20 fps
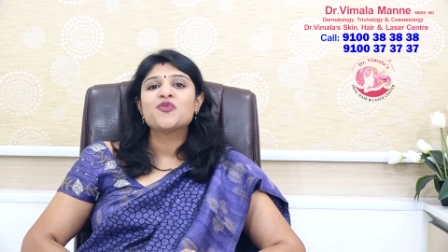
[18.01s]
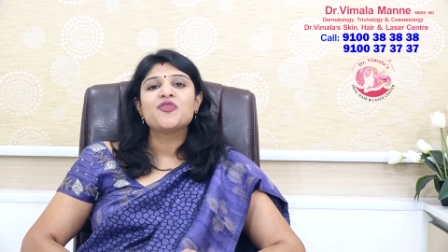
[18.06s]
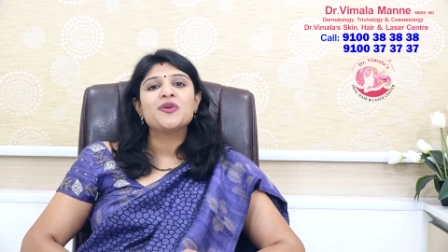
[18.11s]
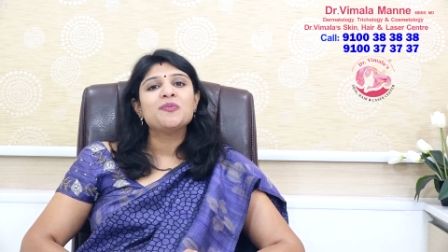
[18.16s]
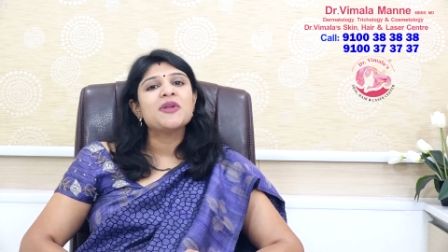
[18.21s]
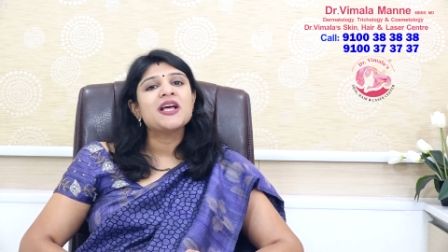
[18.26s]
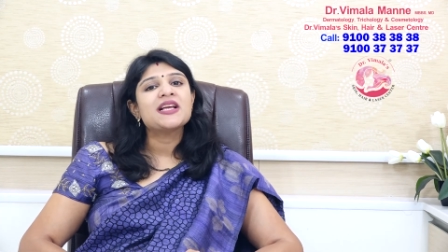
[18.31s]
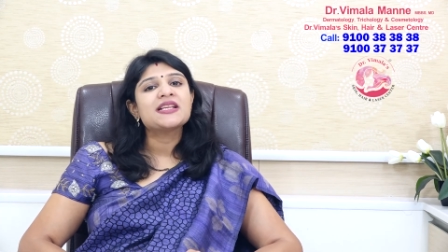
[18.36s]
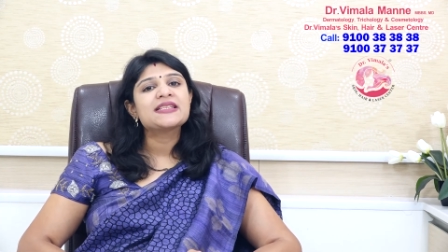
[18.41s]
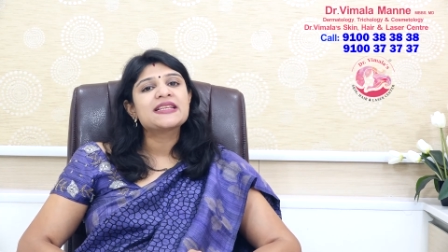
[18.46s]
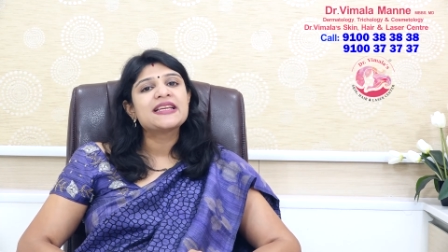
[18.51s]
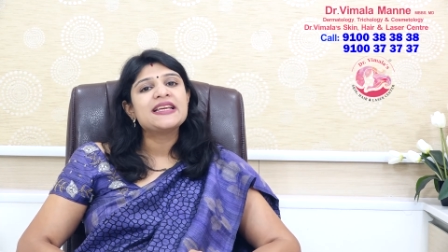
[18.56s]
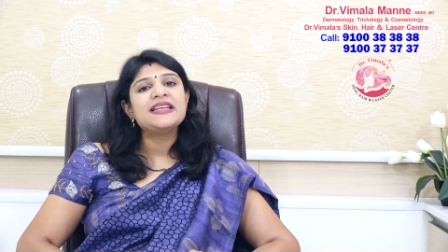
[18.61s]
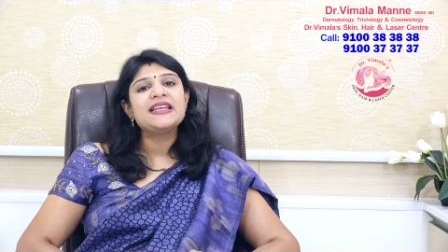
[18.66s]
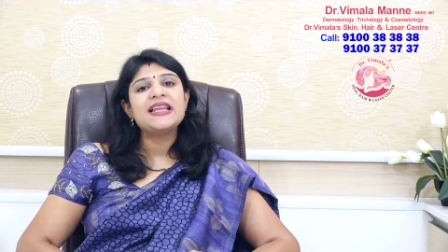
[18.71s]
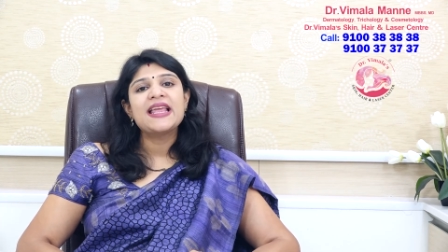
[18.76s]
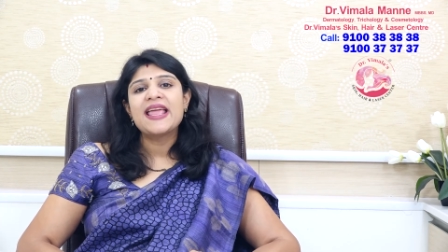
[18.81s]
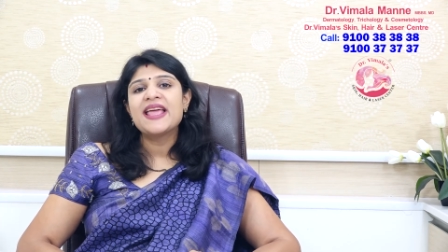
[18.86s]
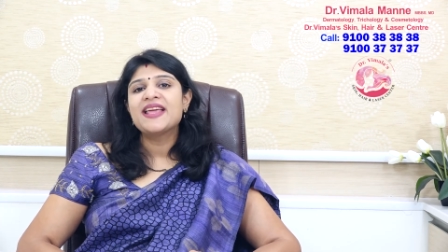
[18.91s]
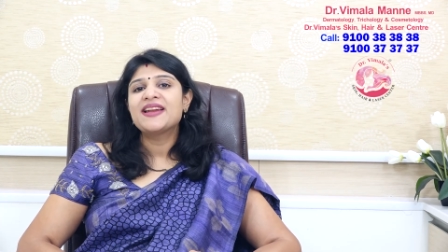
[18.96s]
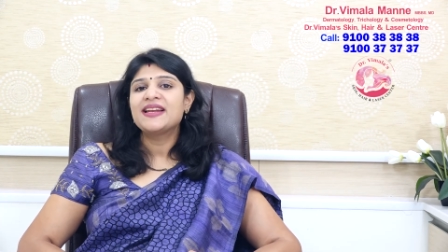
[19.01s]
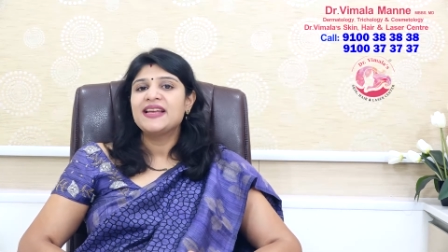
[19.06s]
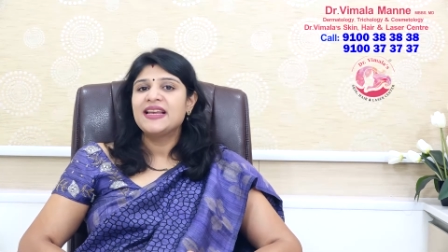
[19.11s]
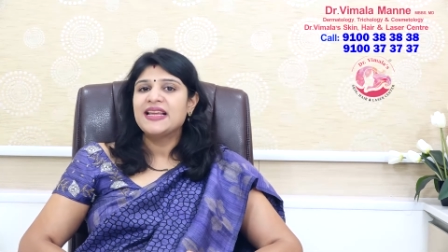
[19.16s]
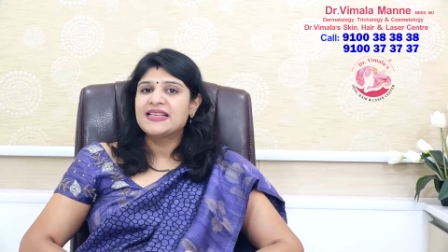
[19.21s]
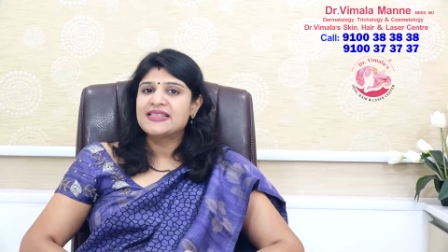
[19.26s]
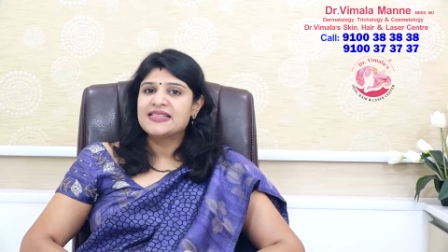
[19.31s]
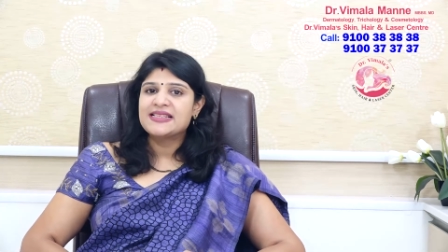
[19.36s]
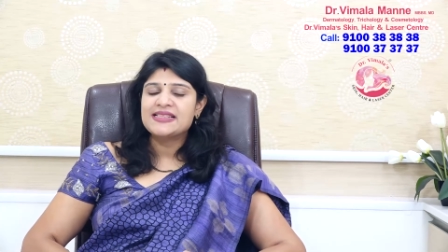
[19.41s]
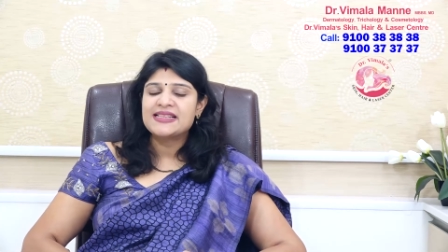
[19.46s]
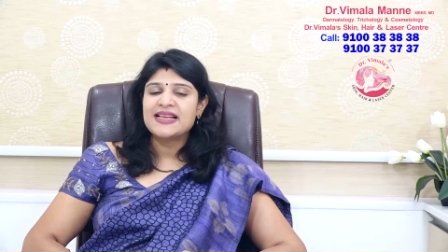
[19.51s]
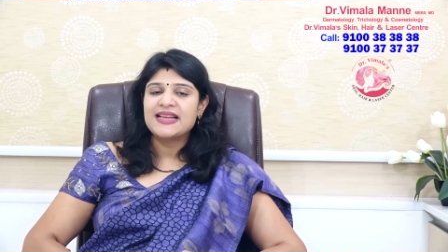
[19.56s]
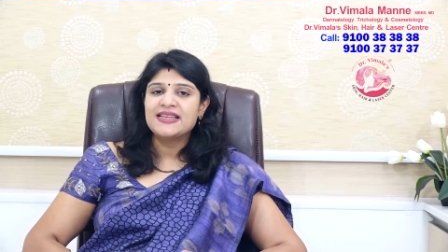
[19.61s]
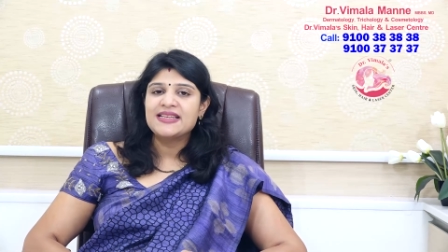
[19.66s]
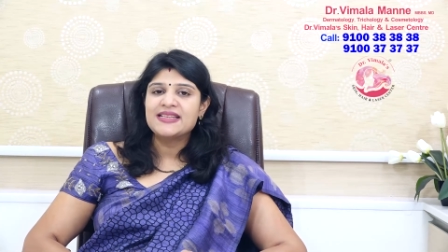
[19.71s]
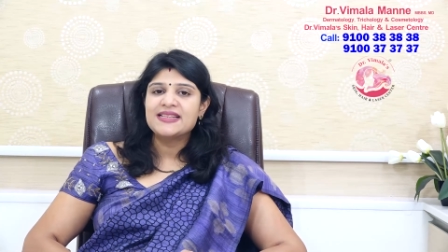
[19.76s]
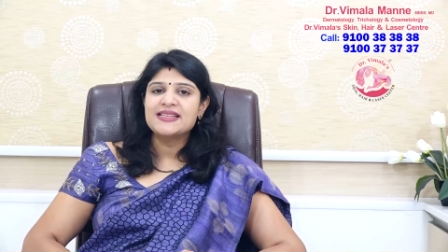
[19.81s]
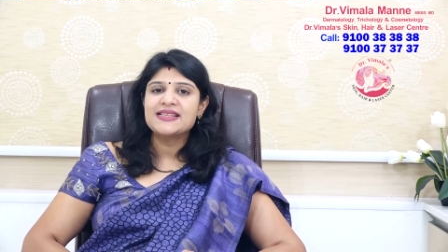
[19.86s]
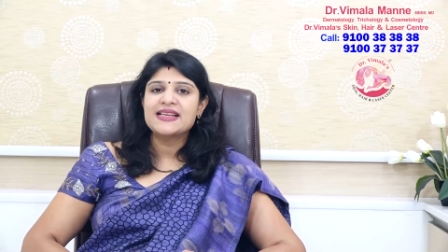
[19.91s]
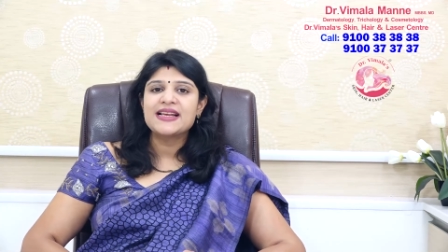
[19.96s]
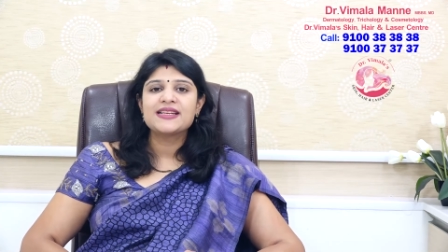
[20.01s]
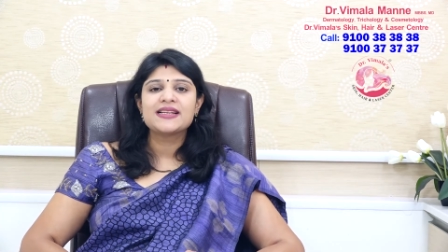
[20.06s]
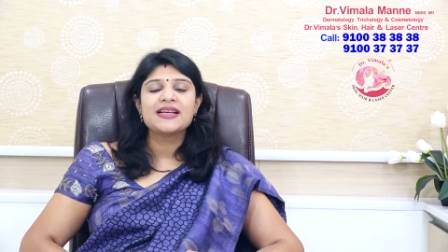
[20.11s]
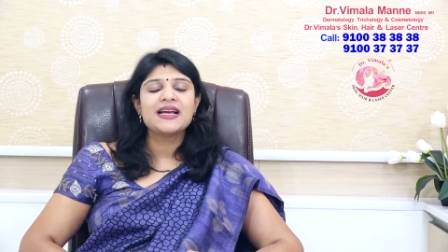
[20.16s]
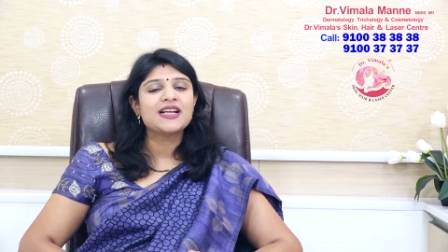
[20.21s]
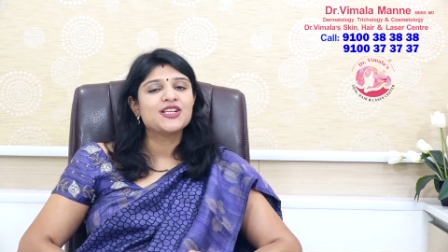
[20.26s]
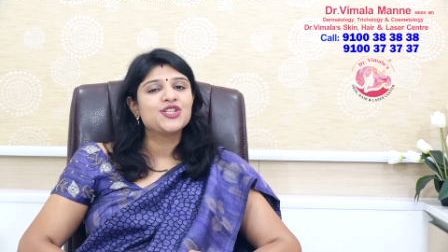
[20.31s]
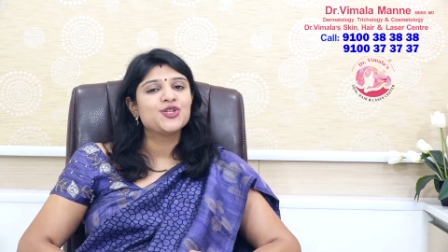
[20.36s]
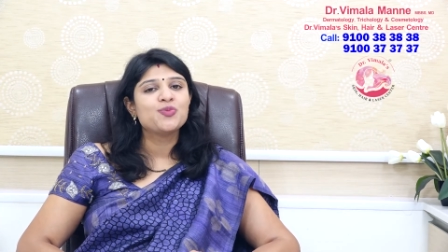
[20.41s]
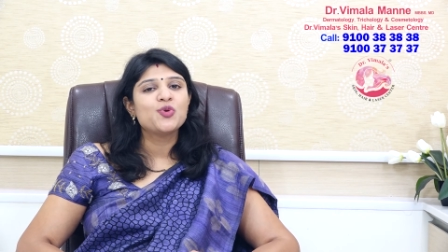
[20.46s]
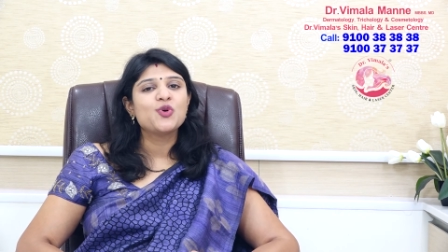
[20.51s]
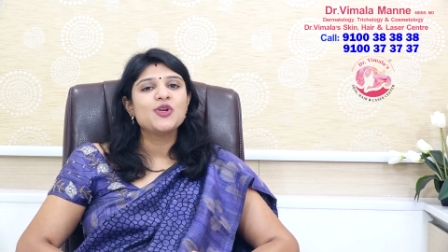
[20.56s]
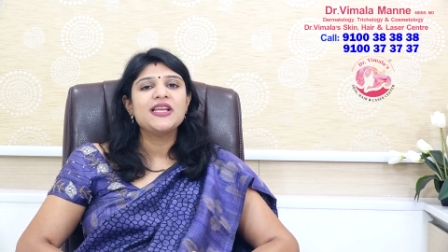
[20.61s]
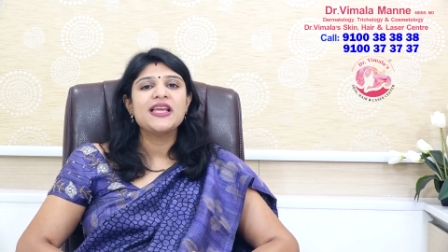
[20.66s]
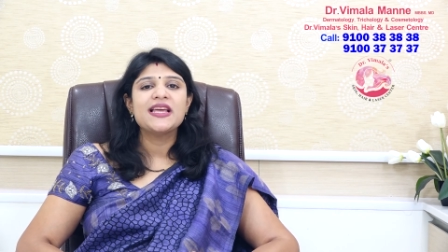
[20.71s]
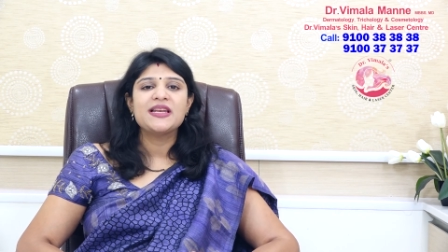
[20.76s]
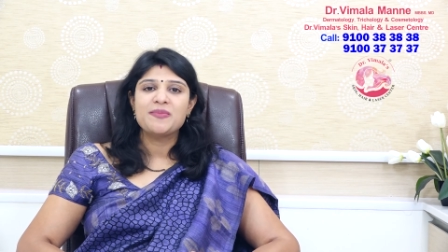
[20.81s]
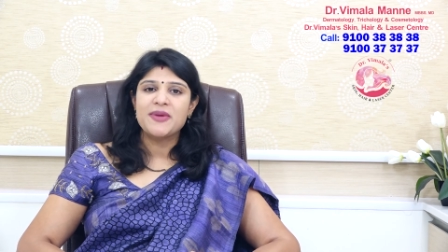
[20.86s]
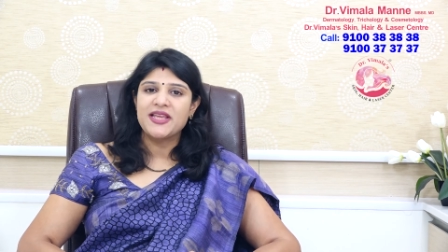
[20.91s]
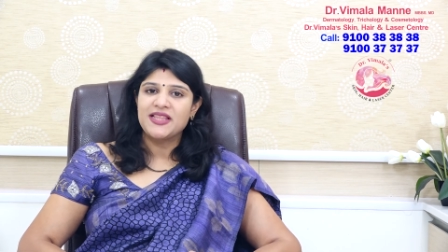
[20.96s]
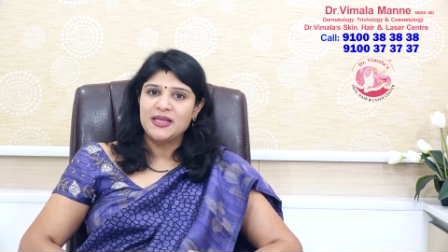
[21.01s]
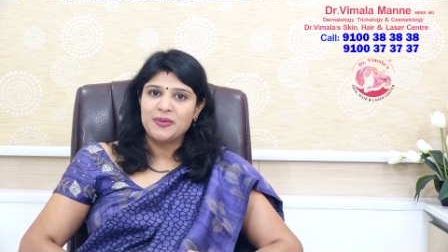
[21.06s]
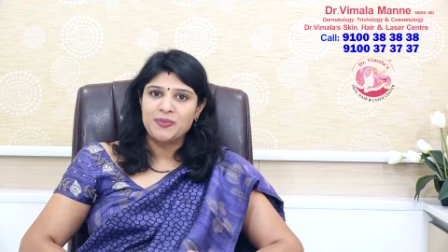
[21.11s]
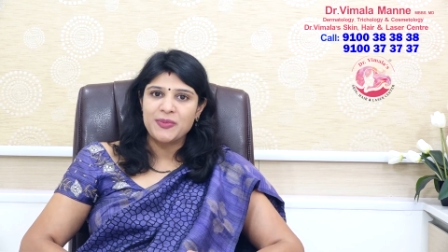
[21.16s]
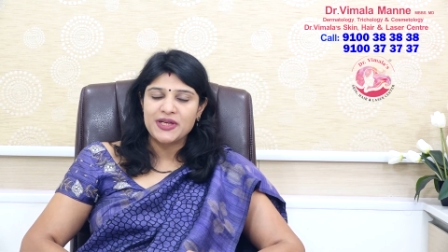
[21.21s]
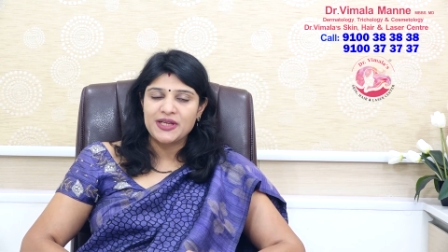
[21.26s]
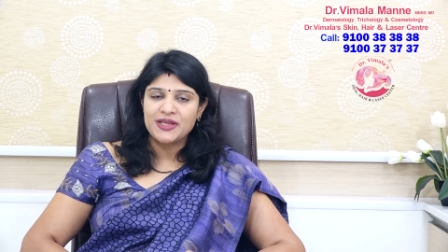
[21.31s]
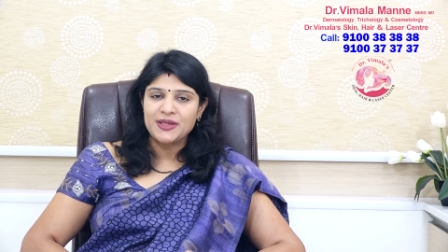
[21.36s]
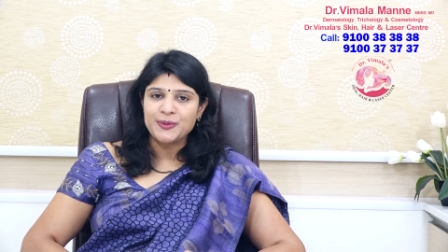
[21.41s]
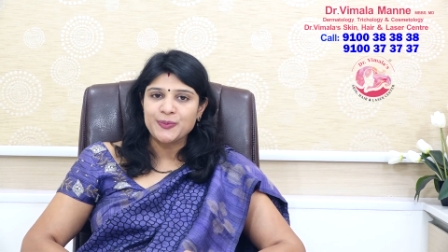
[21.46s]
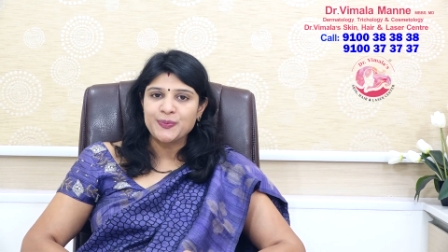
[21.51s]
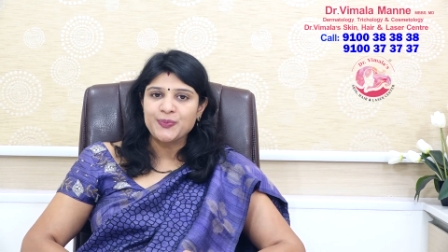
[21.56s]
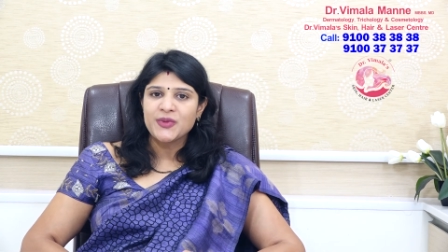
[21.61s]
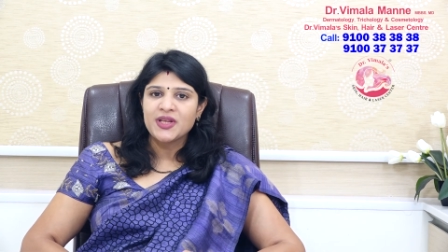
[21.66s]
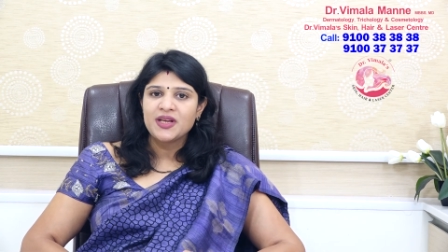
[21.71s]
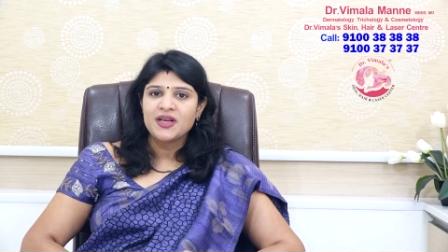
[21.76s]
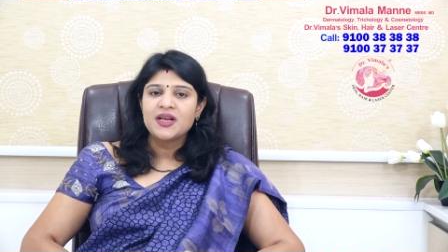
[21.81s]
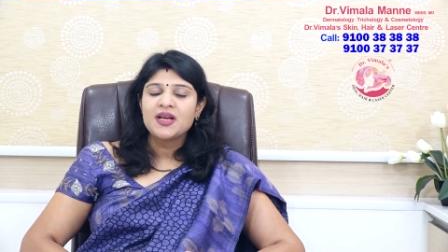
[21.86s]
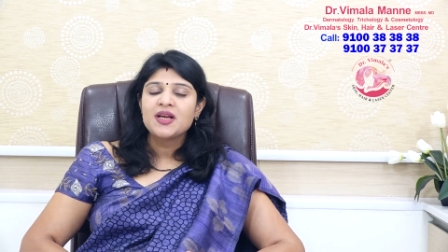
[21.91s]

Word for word: Vimala Skin, Hair and Laser Centers at Gachibowli and Mehdipatnam